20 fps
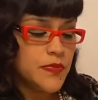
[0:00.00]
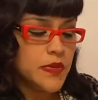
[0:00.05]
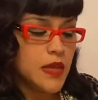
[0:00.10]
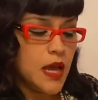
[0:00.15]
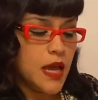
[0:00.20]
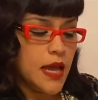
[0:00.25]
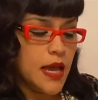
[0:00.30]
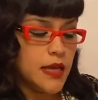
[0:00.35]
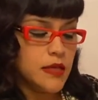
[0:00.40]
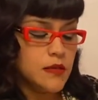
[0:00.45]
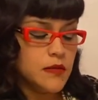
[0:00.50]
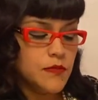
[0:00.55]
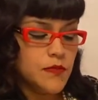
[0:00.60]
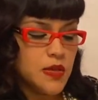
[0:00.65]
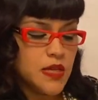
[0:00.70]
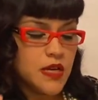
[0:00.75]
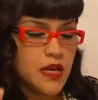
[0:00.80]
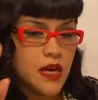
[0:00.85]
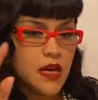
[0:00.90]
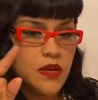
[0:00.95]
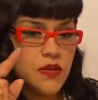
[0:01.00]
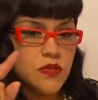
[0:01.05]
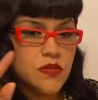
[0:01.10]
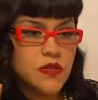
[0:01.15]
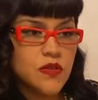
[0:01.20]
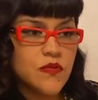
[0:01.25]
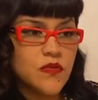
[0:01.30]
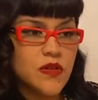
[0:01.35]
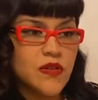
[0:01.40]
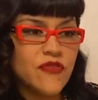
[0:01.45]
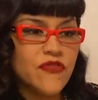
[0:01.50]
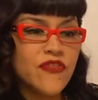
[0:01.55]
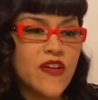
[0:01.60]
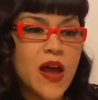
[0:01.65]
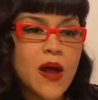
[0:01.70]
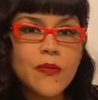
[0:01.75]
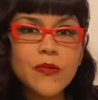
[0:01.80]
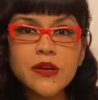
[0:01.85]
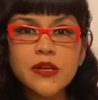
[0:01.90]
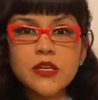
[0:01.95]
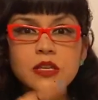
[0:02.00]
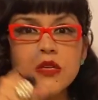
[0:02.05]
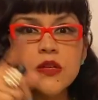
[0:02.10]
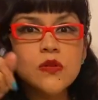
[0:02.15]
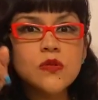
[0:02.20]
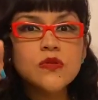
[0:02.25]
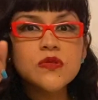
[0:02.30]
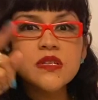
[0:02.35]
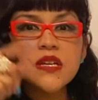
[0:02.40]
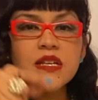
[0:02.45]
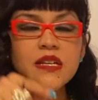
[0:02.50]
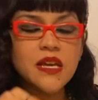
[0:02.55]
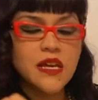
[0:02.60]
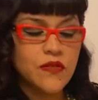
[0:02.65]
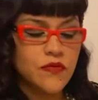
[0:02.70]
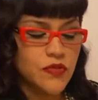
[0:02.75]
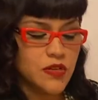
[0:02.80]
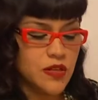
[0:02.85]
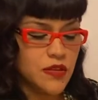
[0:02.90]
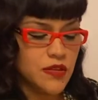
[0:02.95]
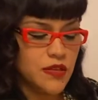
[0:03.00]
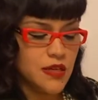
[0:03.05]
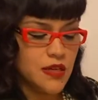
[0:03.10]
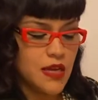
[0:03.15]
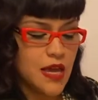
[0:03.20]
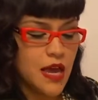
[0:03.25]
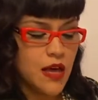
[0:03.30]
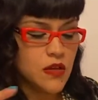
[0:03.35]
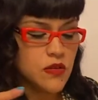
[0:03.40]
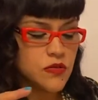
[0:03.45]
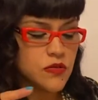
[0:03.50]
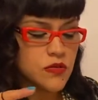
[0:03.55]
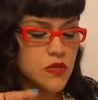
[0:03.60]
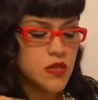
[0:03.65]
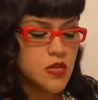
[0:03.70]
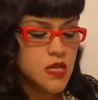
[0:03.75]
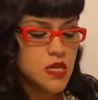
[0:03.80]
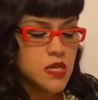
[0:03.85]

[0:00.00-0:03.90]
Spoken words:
and because of the fabric used and everything else,